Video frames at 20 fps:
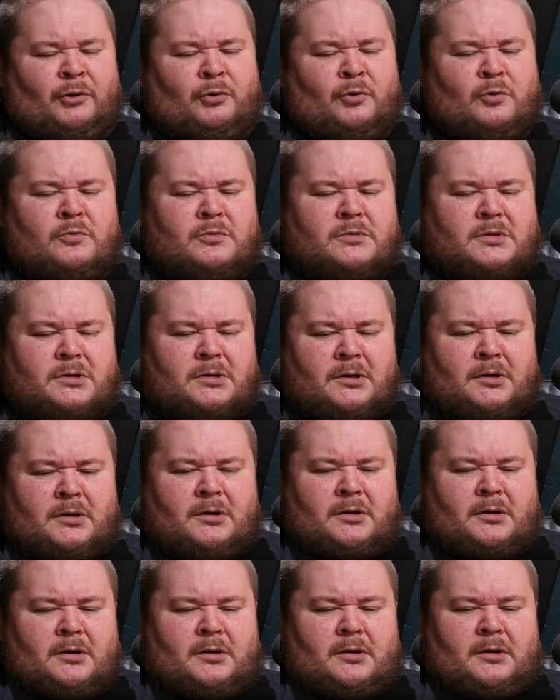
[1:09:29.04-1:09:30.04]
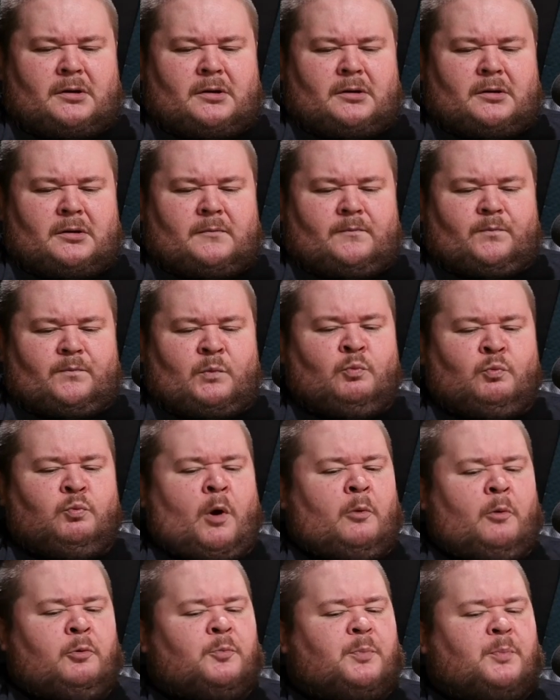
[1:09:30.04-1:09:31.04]
of those.
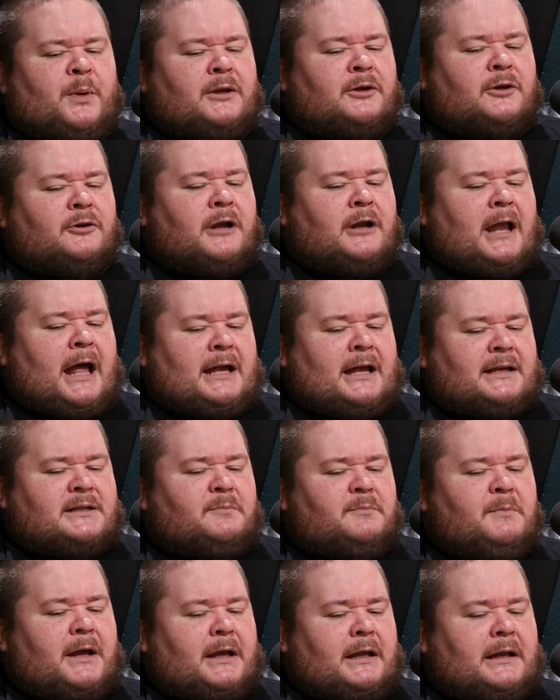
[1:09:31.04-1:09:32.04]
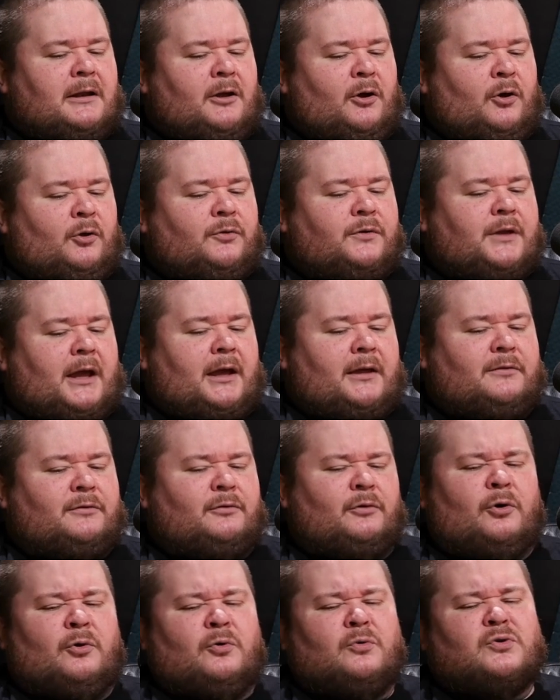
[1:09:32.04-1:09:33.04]
What would be your last meal on death
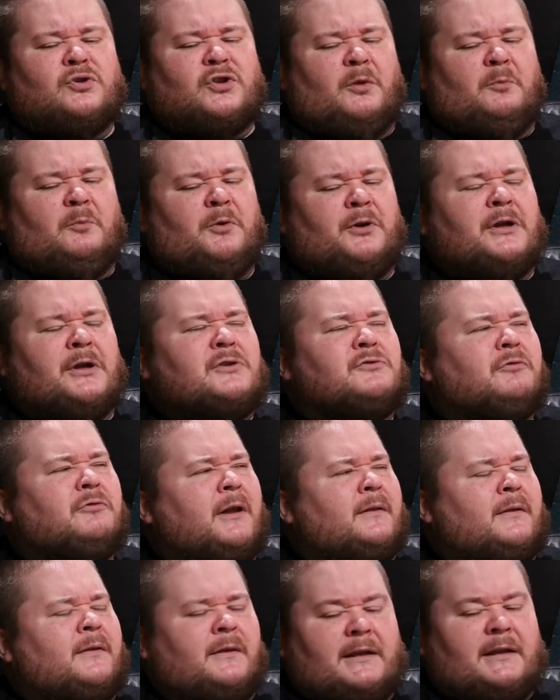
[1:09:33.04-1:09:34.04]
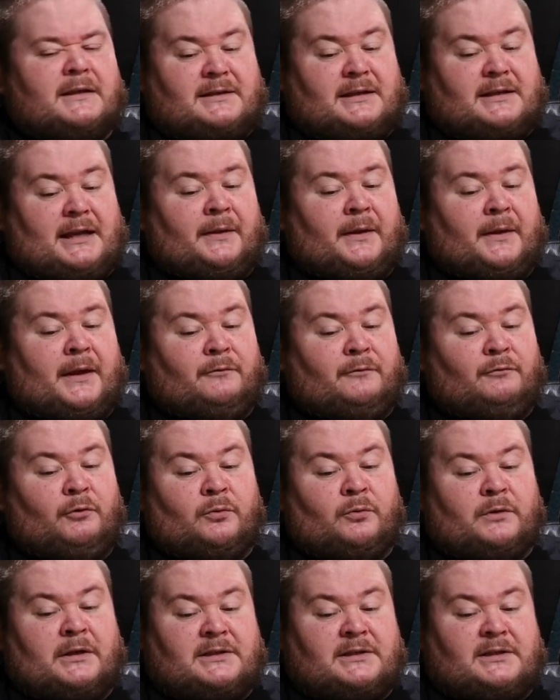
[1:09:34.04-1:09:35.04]
row? Someone who's written this and then
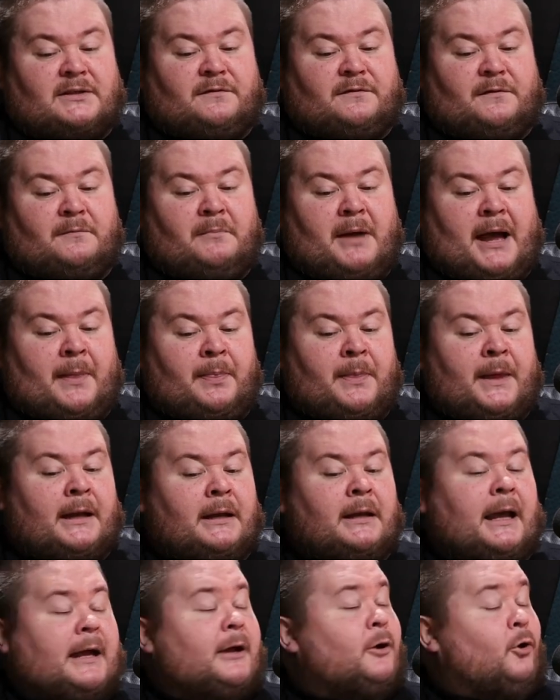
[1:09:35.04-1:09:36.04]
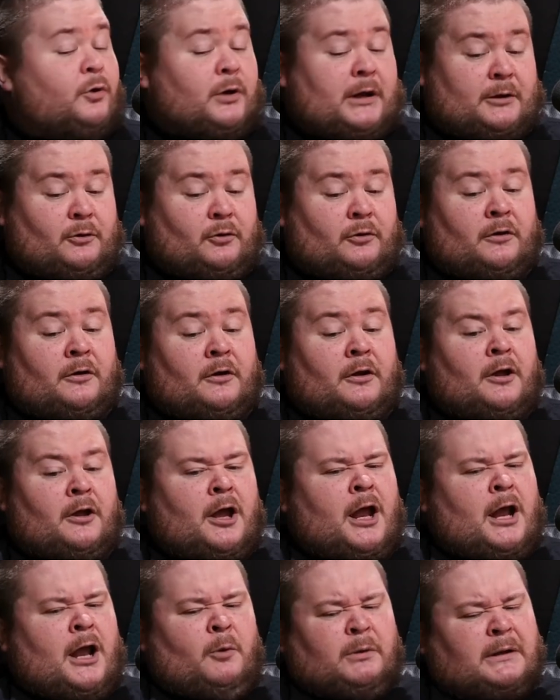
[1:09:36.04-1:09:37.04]
wrote this. Hang on.
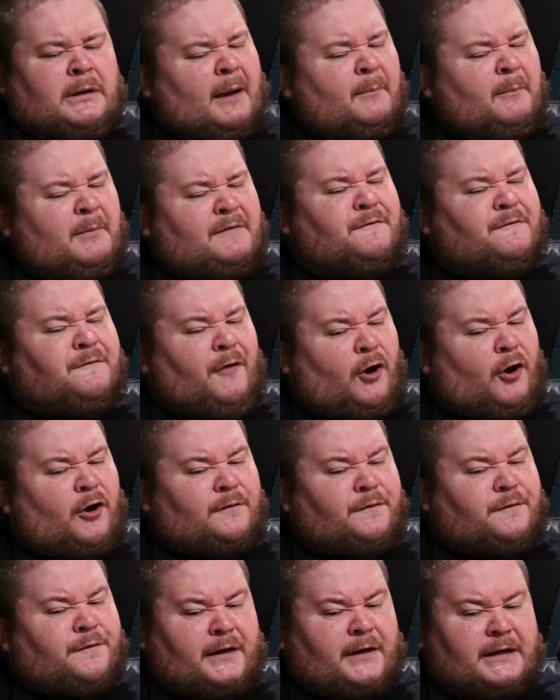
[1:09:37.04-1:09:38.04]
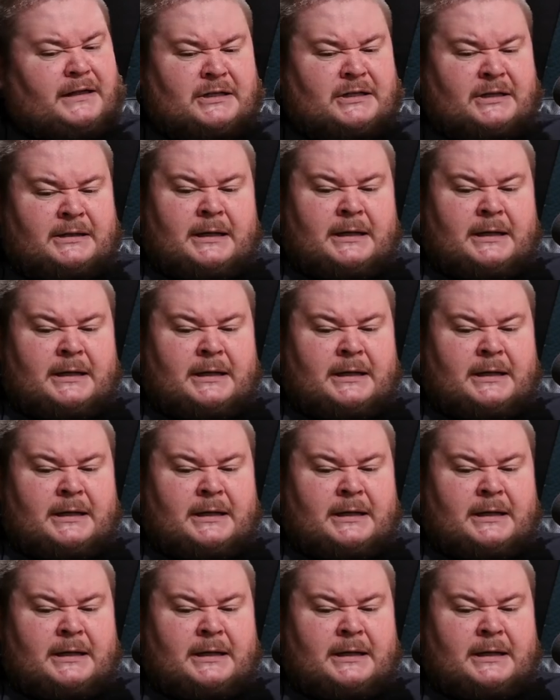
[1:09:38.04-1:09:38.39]
Will you let me fucking finish?